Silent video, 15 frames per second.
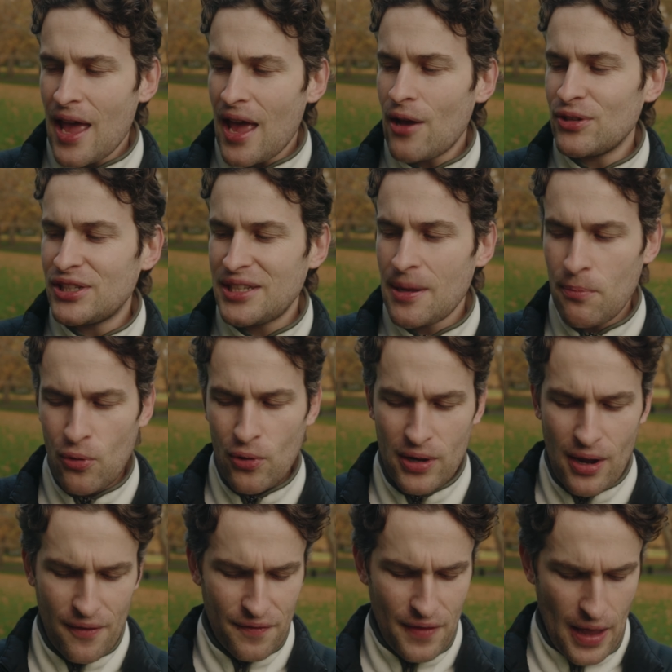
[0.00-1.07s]
It was simple
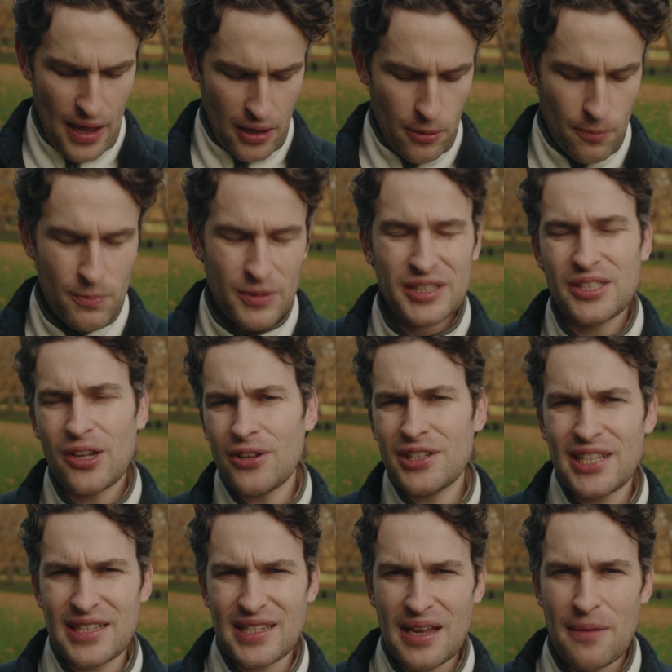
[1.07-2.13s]
enough that I could
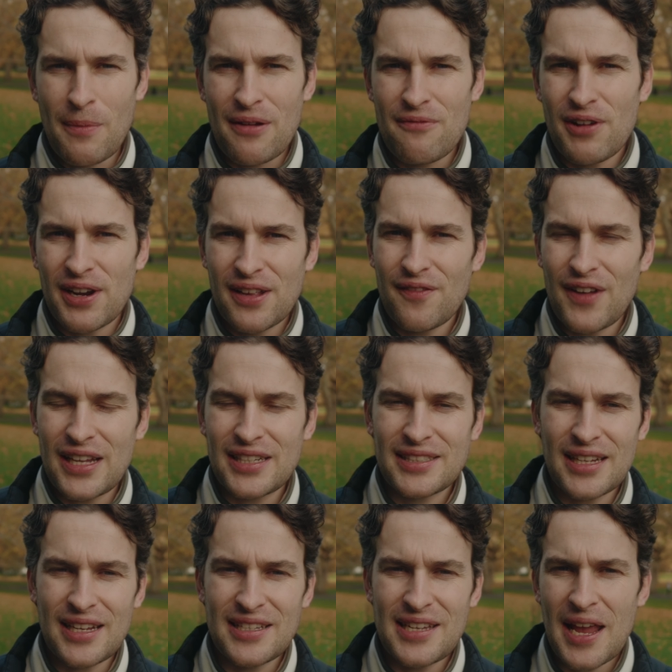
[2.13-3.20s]
slot it in my running
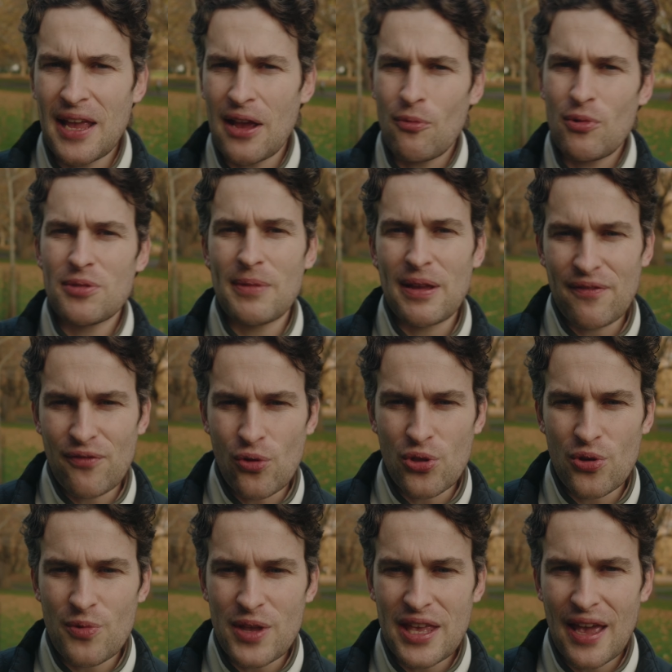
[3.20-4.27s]
vest and take it with me for
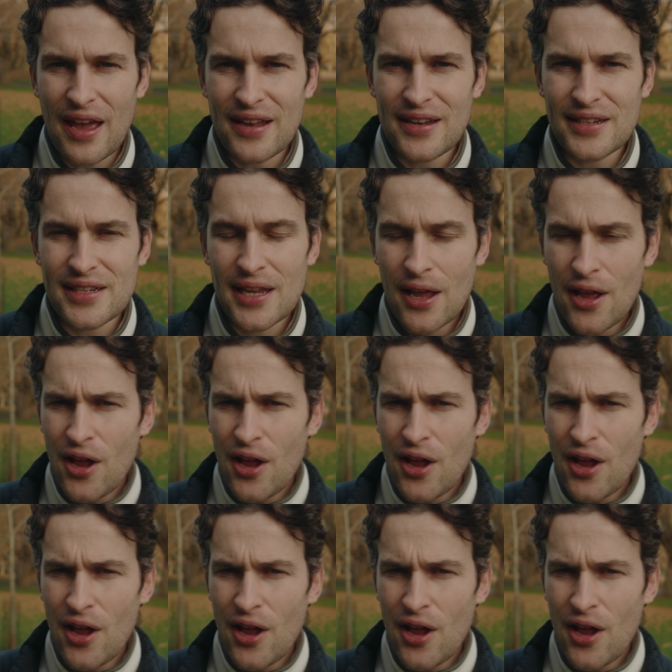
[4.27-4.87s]
the weekend.